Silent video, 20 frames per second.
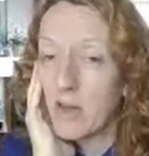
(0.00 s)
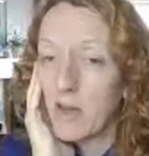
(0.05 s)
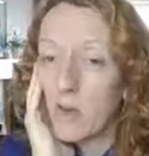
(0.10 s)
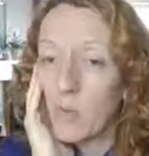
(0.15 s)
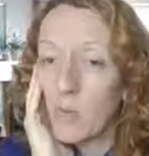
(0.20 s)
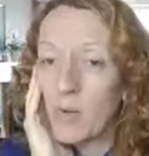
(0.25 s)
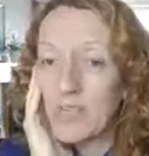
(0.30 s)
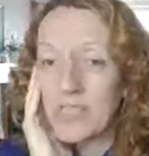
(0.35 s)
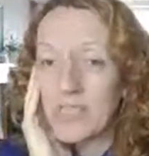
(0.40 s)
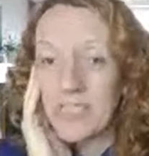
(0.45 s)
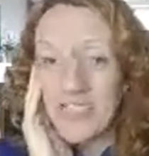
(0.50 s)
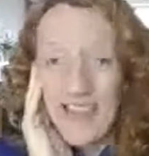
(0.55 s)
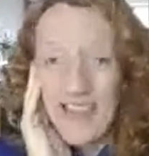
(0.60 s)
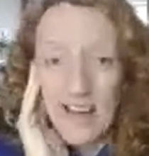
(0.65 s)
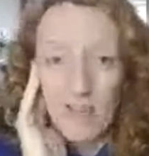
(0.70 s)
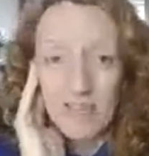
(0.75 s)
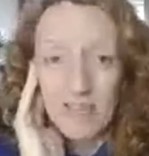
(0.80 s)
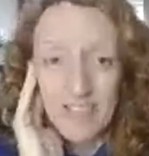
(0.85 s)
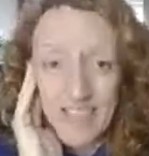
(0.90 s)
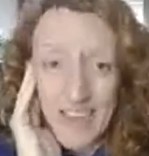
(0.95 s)
Which
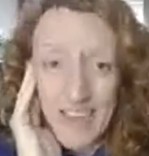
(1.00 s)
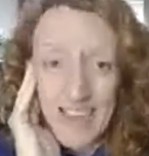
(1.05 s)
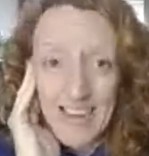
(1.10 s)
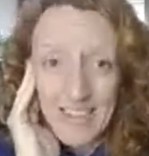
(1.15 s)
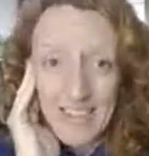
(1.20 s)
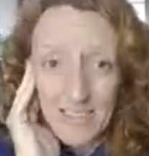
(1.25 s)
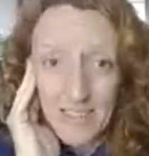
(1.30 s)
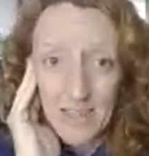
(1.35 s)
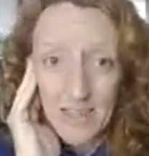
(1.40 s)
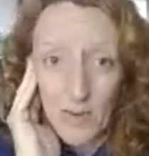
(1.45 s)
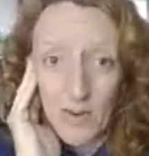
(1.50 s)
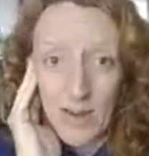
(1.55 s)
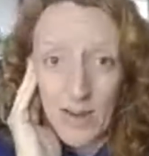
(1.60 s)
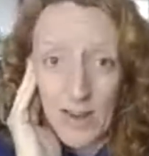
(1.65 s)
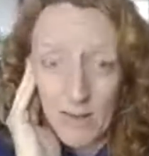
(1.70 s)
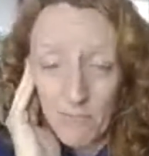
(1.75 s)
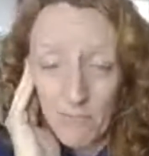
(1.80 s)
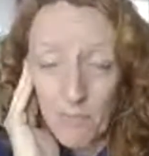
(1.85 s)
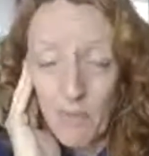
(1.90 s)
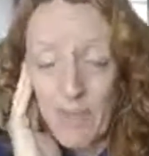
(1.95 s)
sounds ages ago.
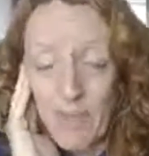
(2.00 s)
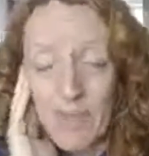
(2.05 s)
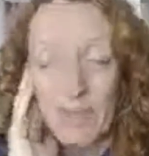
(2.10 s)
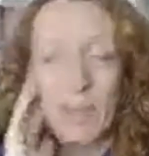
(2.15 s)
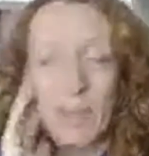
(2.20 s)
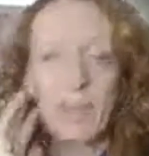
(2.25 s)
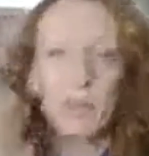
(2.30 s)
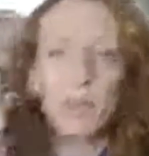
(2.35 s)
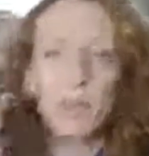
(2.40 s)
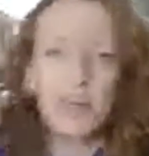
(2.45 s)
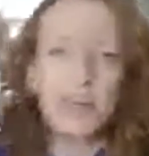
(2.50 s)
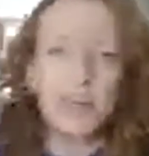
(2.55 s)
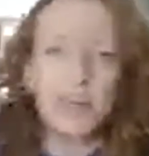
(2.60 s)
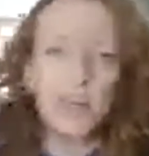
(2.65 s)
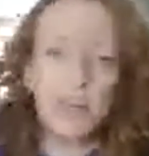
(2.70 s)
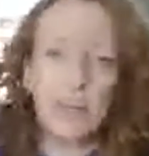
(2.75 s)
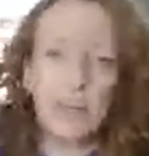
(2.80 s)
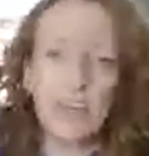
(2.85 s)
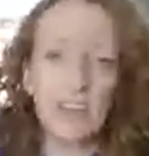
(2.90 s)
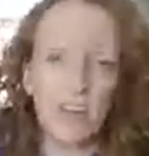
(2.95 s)
When you think 28th of
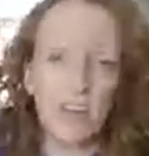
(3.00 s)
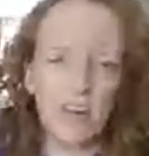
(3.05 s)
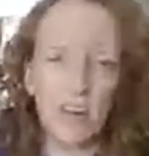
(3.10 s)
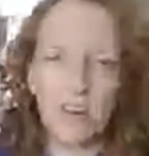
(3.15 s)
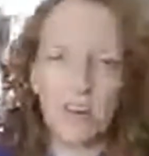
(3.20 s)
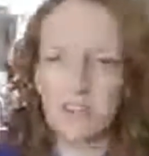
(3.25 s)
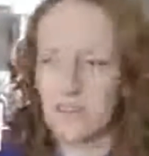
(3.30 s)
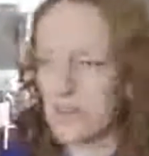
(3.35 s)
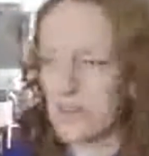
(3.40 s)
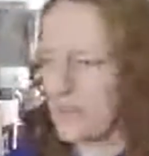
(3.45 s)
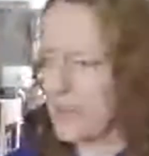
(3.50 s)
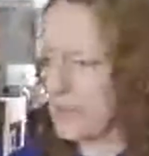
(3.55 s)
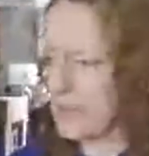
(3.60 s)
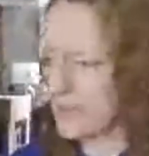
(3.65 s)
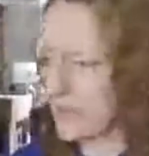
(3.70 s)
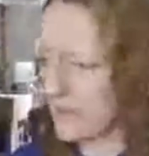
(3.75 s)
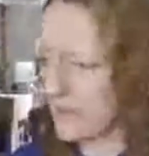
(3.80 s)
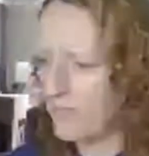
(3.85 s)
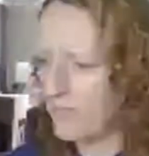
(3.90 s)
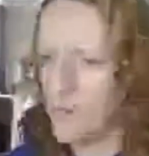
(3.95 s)
May, God, it's
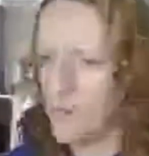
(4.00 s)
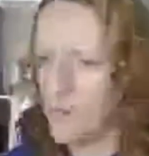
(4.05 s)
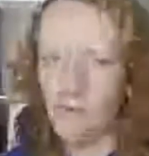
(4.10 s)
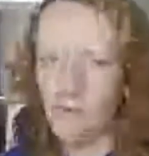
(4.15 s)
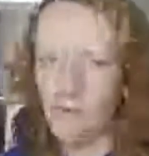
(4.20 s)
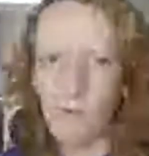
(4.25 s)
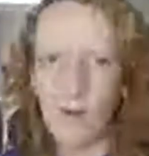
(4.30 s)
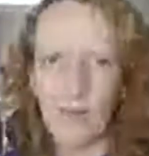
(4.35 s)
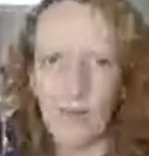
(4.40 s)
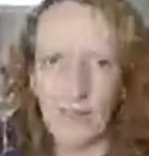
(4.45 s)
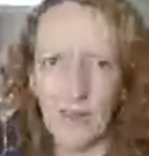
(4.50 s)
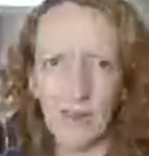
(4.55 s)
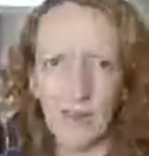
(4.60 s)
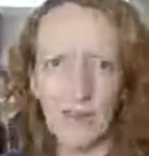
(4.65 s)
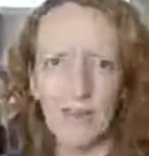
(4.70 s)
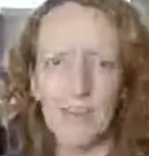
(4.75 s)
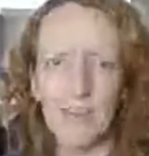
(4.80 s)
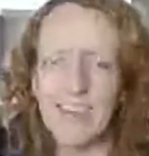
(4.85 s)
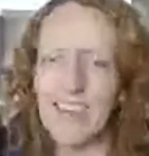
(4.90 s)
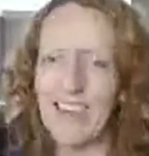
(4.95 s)
like forever away.
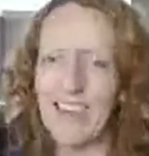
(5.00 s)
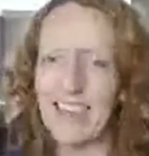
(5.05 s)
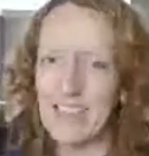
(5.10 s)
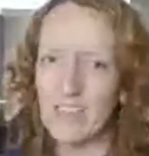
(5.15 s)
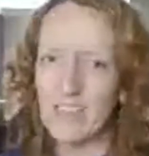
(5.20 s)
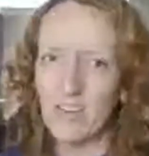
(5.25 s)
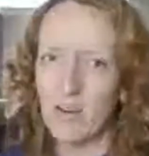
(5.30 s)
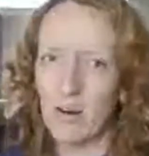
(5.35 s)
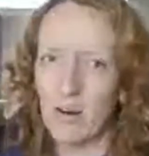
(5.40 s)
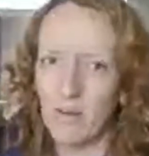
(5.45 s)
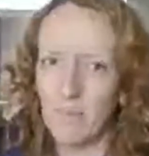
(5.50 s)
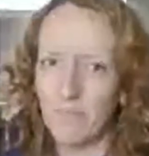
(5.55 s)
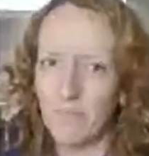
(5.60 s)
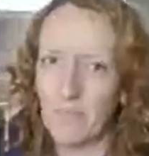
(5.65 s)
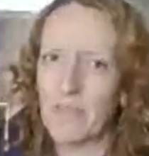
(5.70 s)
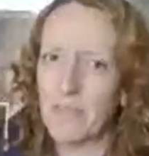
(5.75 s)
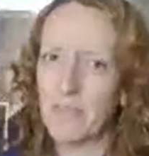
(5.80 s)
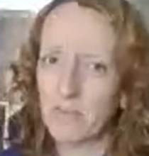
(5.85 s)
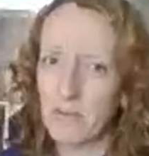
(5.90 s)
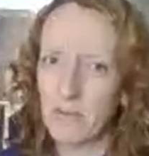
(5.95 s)
That it's not.
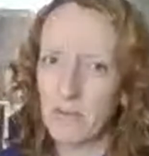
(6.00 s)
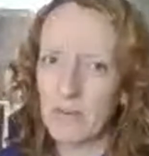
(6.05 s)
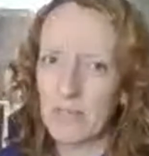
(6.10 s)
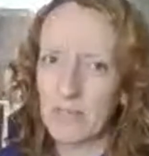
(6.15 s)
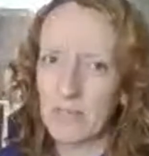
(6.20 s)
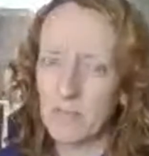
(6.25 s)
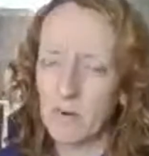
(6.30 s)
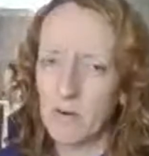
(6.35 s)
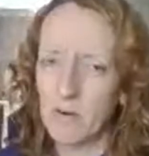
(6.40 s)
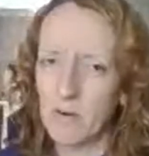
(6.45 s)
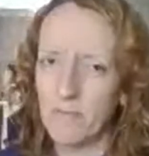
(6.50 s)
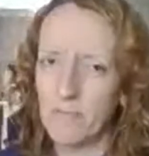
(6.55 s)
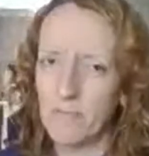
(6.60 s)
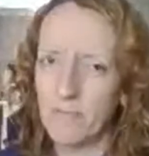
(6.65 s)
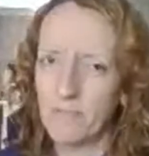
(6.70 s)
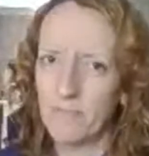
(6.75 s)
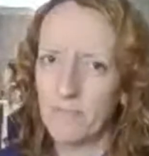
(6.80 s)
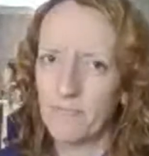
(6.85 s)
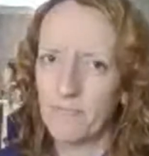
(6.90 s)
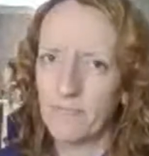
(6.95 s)
It's 3 weeks tomorrow.
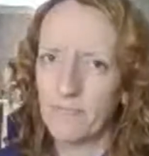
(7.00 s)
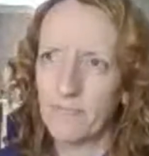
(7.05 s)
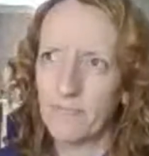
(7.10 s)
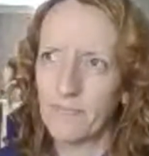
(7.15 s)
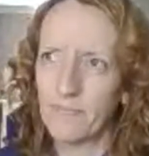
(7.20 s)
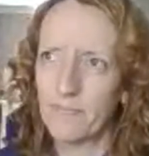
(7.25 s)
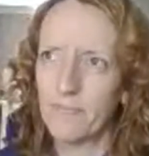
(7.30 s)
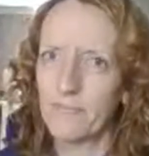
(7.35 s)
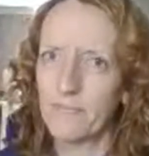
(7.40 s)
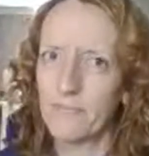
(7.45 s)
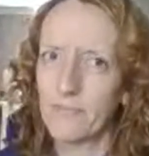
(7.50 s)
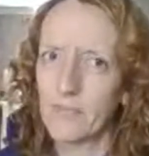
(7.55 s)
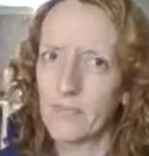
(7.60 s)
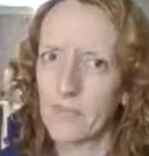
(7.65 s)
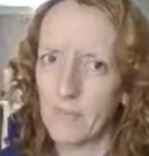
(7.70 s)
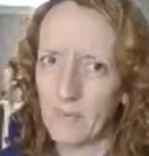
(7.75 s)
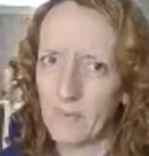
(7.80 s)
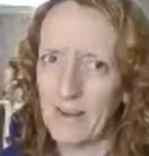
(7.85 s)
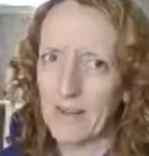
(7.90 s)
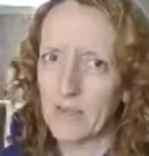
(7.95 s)
So
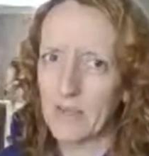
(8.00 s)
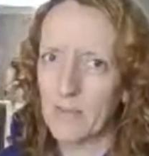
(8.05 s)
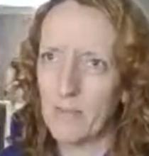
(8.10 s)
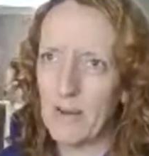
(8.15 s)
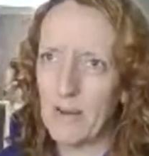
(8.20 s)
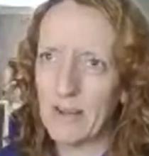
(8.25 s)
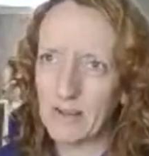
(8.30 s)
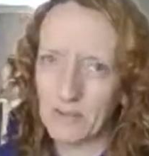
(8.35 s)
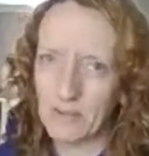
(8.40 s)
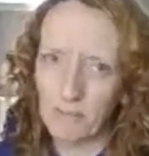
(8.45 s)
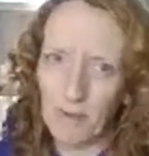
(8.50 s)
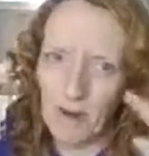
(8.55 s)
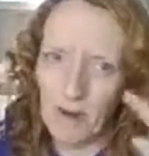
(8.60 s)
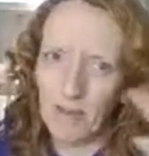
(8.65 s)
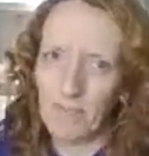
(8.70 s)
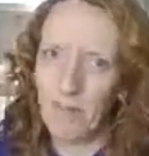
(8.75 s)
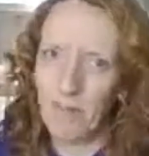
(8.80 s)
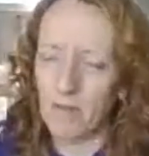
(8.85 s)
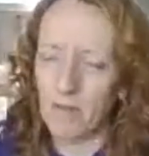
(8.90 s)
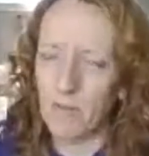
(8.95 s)
the back
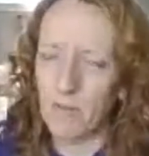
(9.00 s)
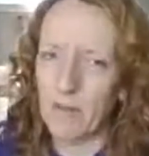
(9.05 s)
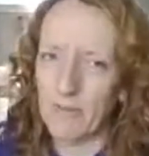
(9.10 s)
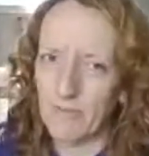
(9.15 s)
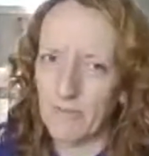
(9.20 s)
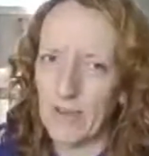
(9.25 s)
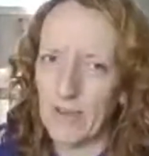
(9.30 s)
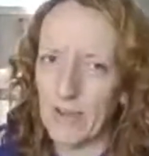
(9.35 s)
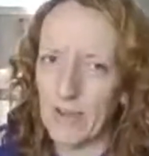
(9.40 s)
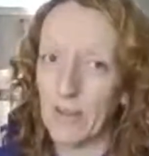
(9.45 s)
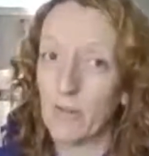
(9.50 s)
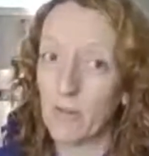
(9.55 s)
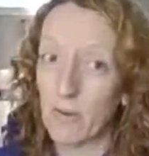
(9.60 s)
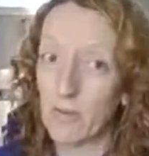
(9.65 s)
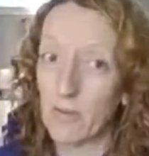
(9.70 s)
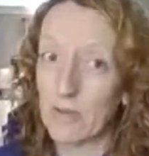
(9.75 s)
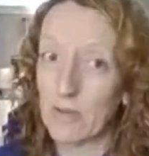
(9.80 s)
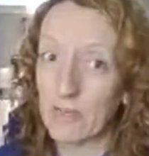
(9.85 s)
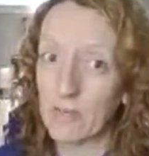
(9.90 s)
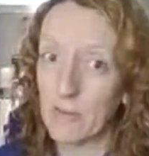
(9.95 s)
bifolds are being fitted 3
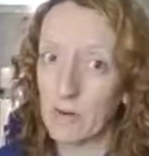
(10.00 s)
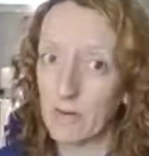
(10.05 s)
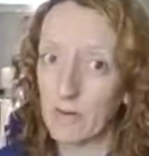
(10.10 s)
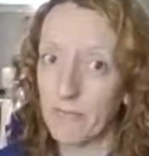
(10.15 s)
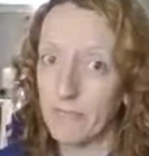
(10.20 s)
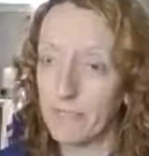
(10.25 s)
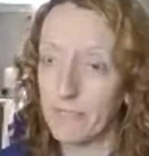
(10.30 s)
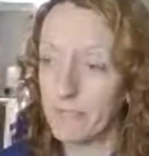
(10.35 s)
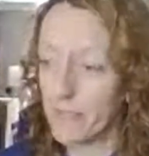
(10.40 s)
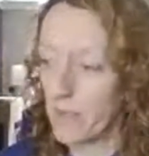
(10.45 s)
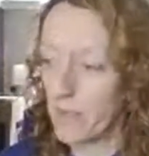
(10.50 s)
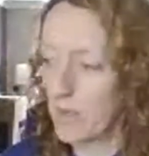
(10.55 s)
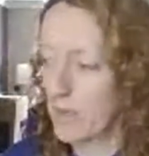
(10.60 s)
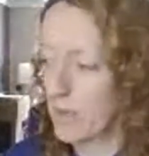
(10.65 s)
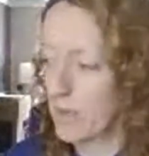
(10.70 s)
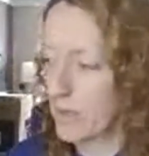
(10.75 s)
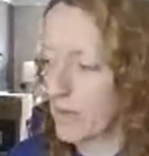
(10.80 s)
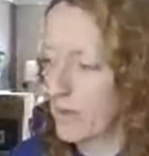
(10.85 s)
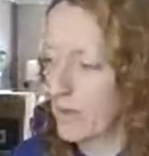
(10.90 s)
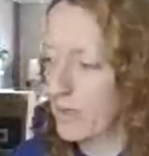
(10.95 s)
weeks tomorrow.
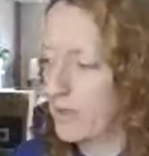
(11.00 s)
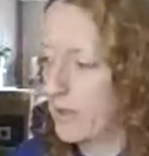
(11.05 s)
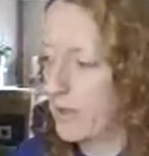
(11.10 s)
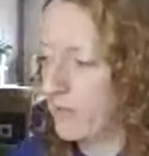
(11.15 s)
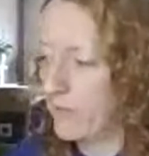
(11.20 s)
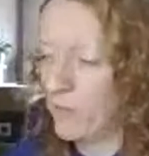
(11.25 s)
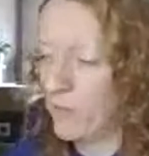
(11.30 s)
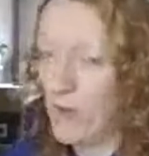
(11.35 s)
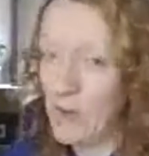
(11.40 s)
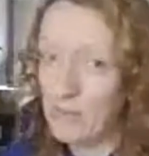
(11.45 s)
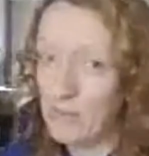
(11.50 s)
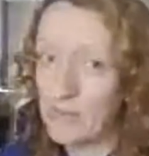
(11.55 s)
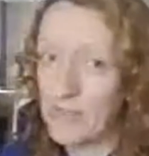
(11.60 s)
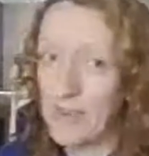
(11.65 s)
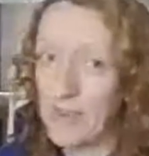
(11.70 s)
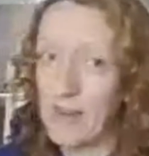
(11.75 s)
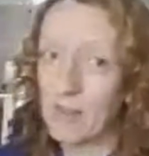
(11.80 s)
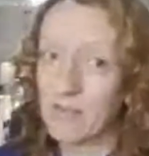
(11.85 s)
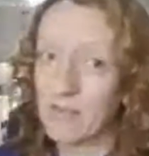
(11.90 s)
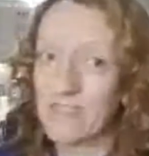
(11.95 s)
Therefore, everything
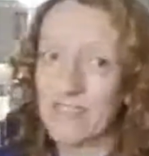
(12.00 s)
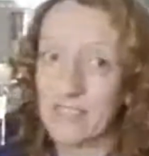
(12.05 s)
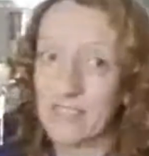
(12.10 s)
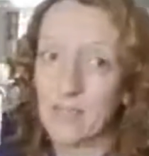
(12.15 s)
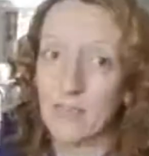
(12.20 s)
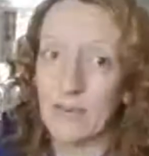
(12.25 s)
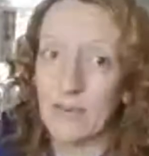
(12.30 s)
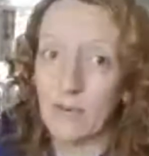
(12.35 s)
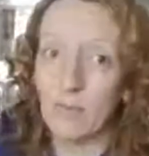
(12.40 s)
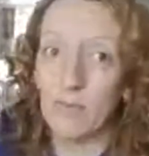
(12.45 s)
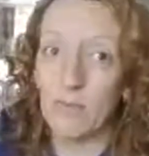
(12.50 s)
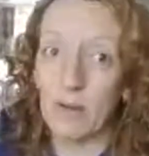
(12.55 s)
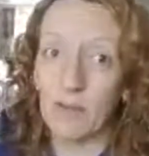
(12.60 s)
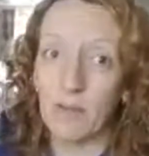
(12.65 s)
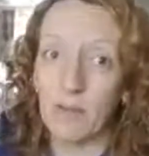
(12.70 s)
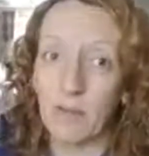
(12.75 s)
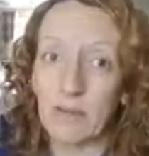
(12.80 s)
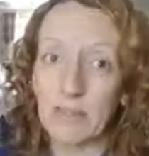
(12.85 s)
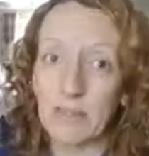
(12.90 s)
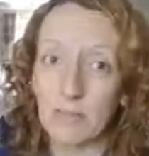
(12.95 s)
else needs to be done by
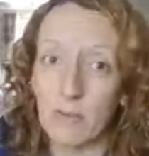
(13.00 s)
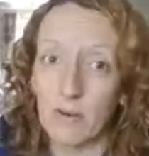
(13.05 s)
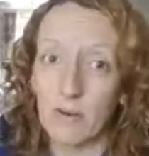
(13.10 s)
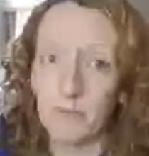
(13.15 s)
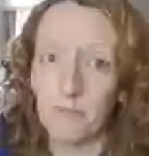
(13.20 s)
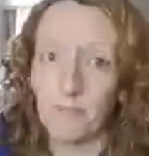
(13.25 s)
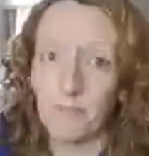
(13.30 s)
3 weeks tomorrow.